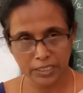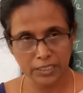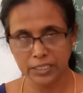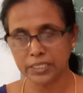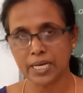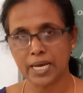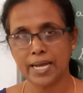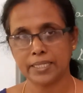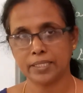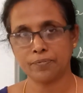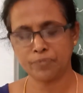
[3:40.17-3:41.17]
third
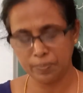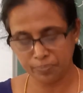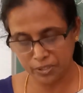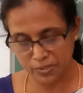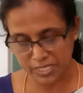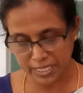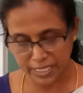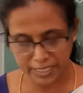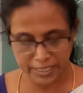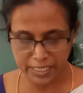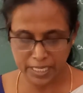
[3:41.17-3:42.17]
and the fifth you
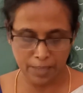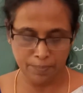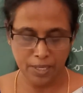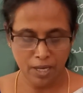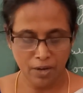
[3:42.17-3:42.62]
study the name.